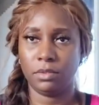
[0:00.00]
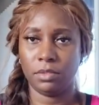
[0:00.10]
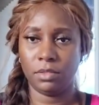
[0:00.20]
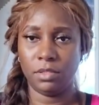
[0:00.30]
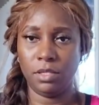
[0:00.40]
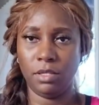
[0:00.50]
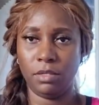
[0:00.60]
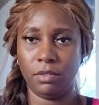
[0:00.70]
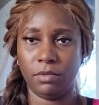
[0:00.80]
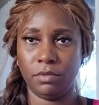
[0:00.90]
Let's
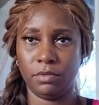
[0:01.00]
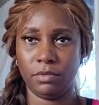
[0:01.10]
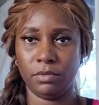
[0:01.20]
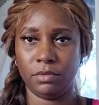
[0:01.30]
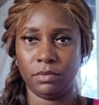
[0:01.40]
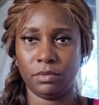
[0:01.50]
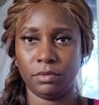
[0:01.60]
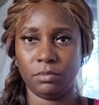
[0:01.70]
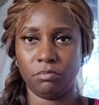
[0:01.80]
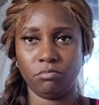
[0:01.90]
see.
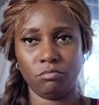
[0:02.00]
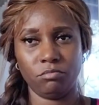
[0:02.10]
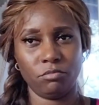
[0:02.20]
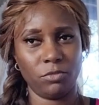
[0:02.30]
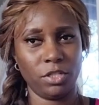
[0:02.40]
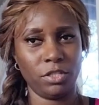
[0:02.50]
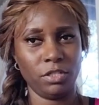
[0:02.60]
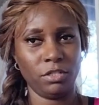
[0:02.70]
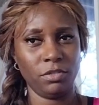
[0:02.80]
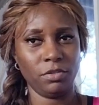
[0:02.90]
What is
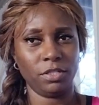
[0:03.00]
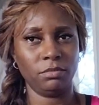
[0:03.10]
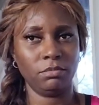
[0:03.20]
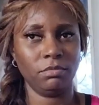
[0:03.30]
it doing?